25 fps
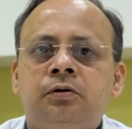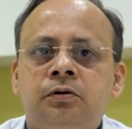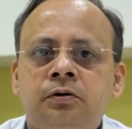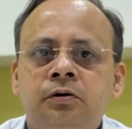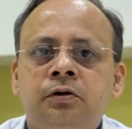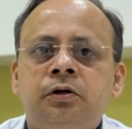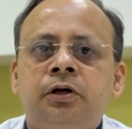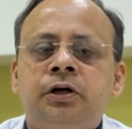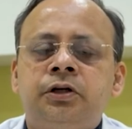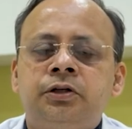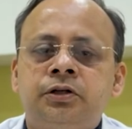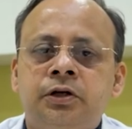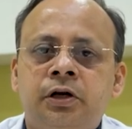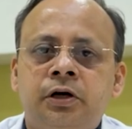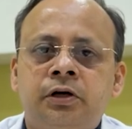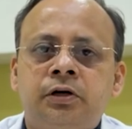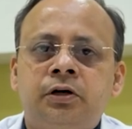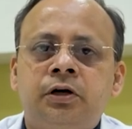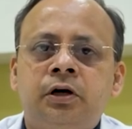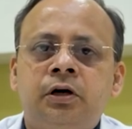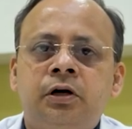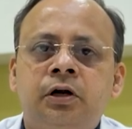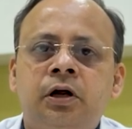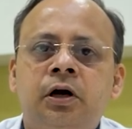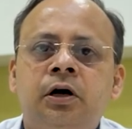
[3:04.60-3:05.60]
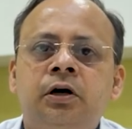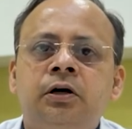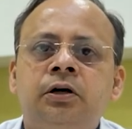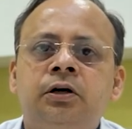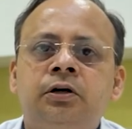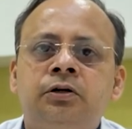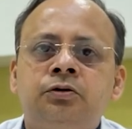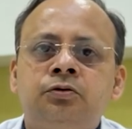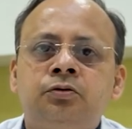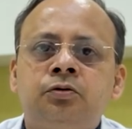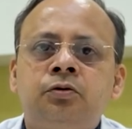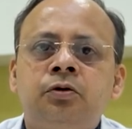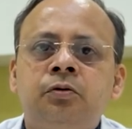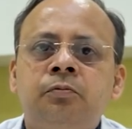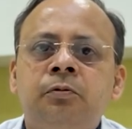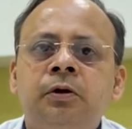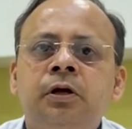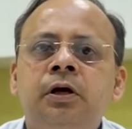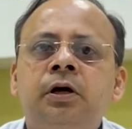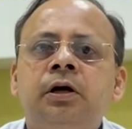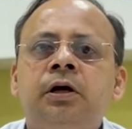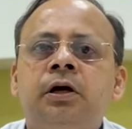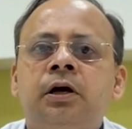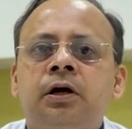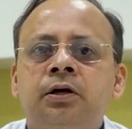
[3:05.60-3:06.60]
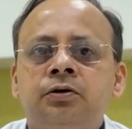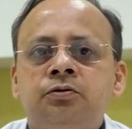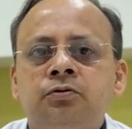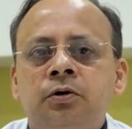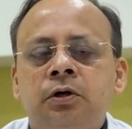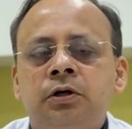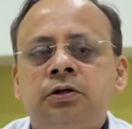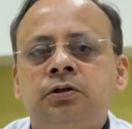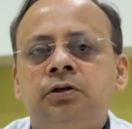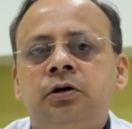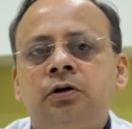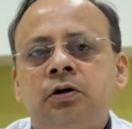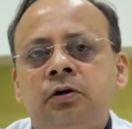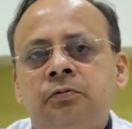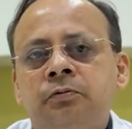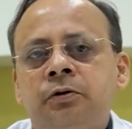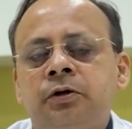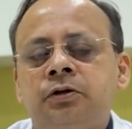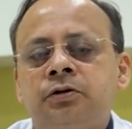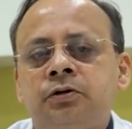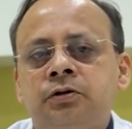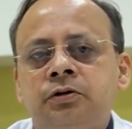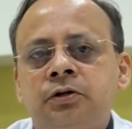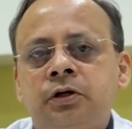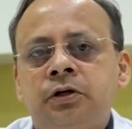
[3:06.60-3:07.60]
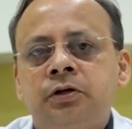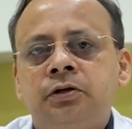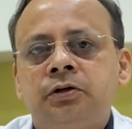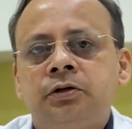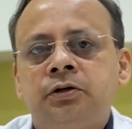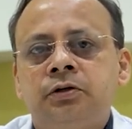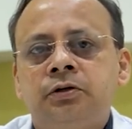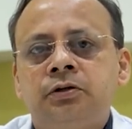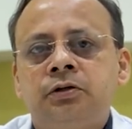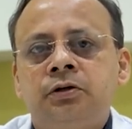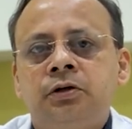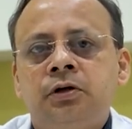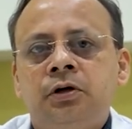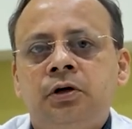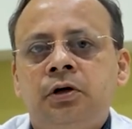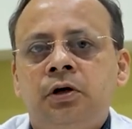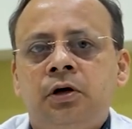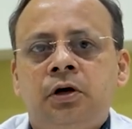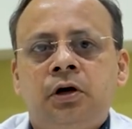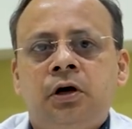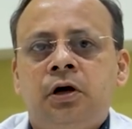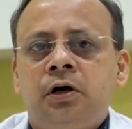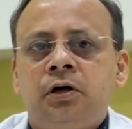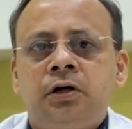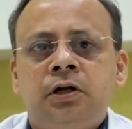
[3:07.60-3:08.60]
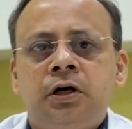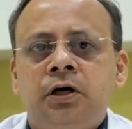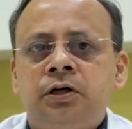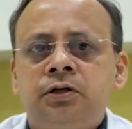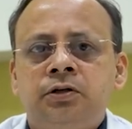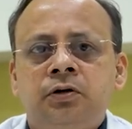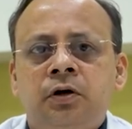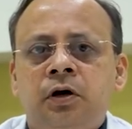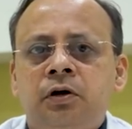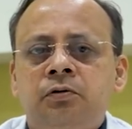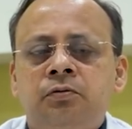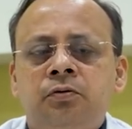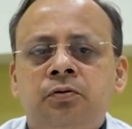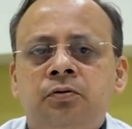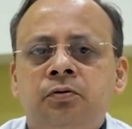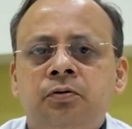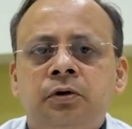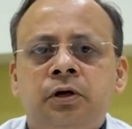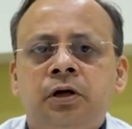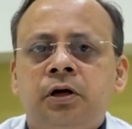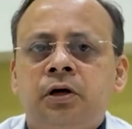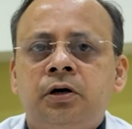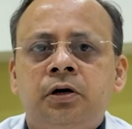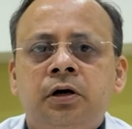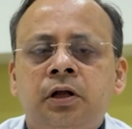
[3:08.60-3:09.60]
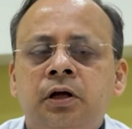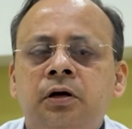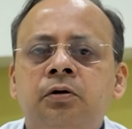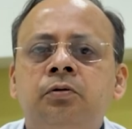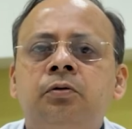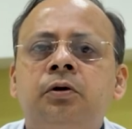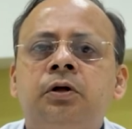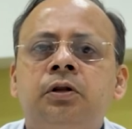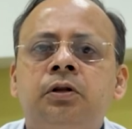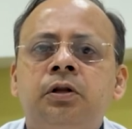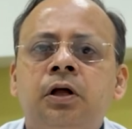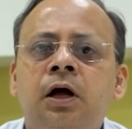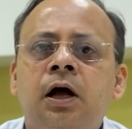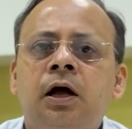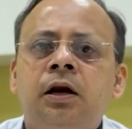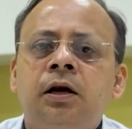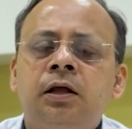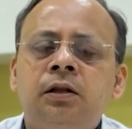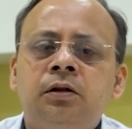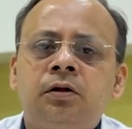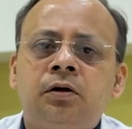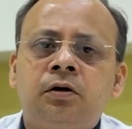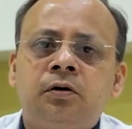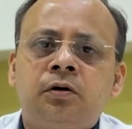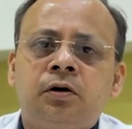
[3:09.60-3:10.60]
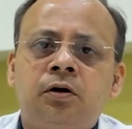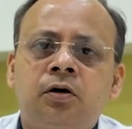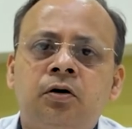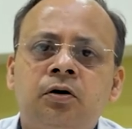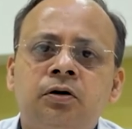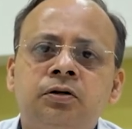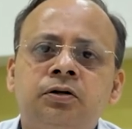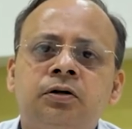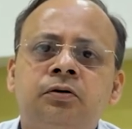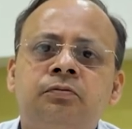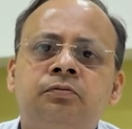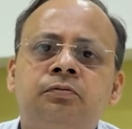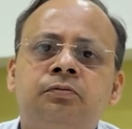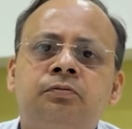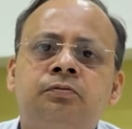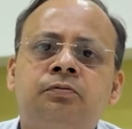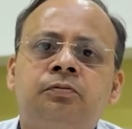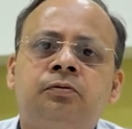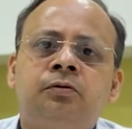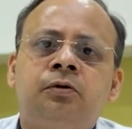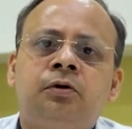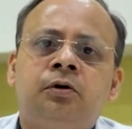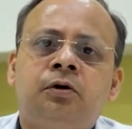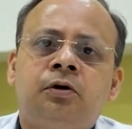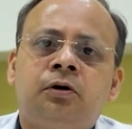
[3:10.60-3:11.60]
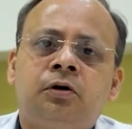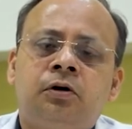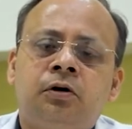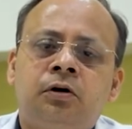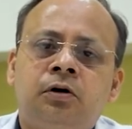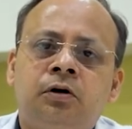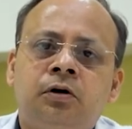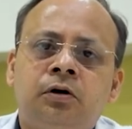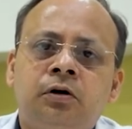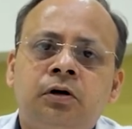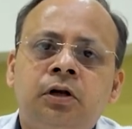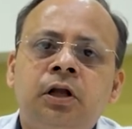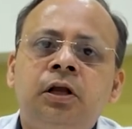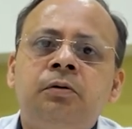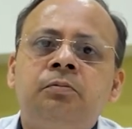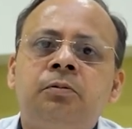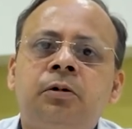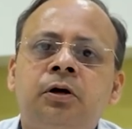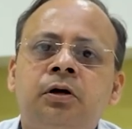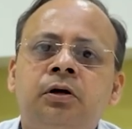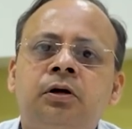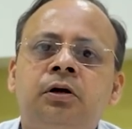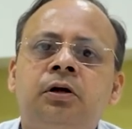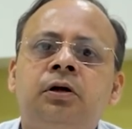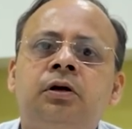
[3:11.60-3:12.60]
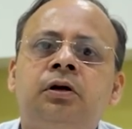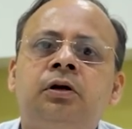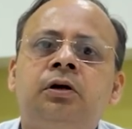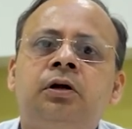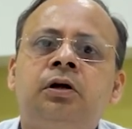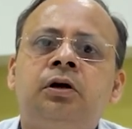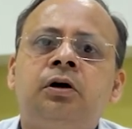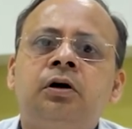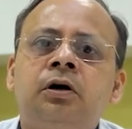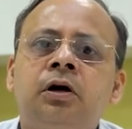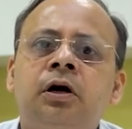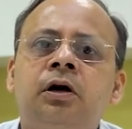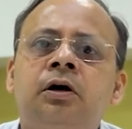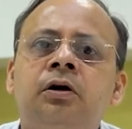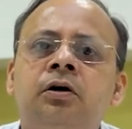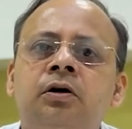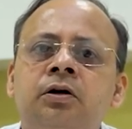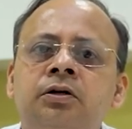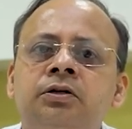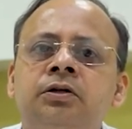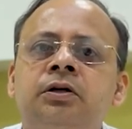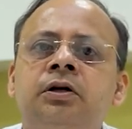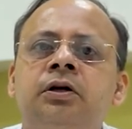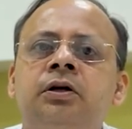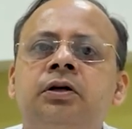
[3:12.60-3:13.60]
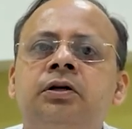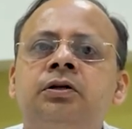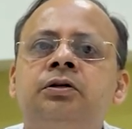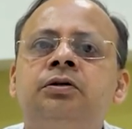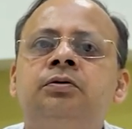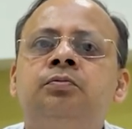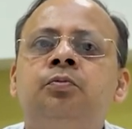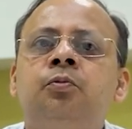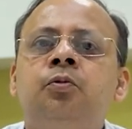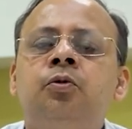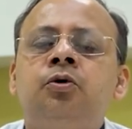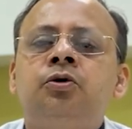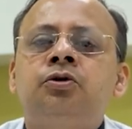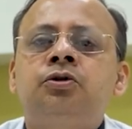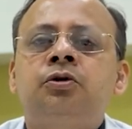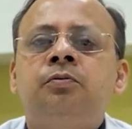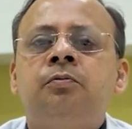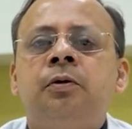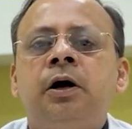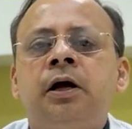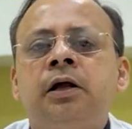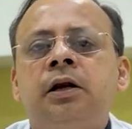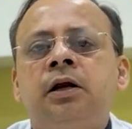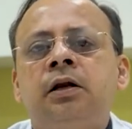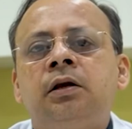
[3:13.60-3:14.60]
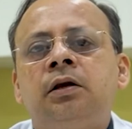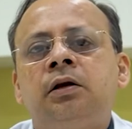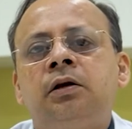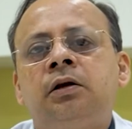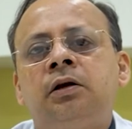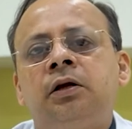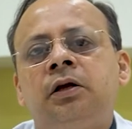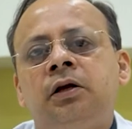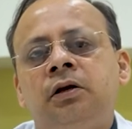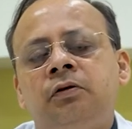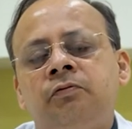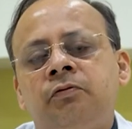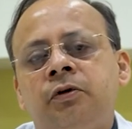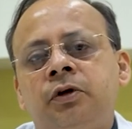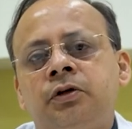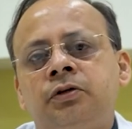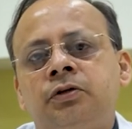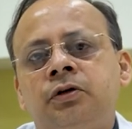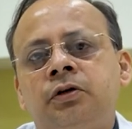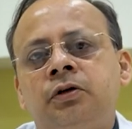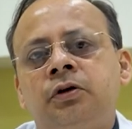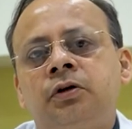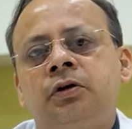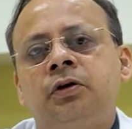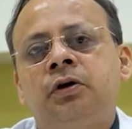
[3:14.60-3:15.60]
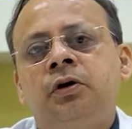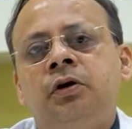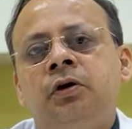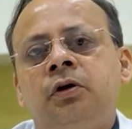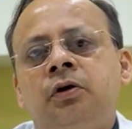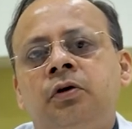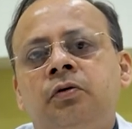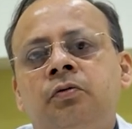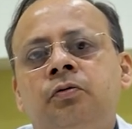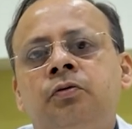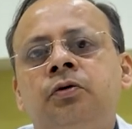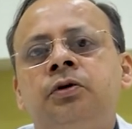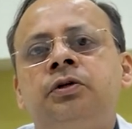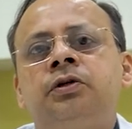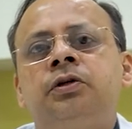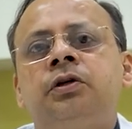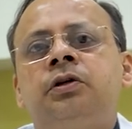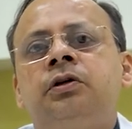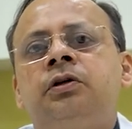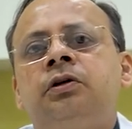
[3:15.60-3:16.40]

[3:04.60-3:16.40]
restricted, and it should be a gradual sort of exercises, and that's how we can deal with. Another cause of knee pain in young adults is post-viral infection, which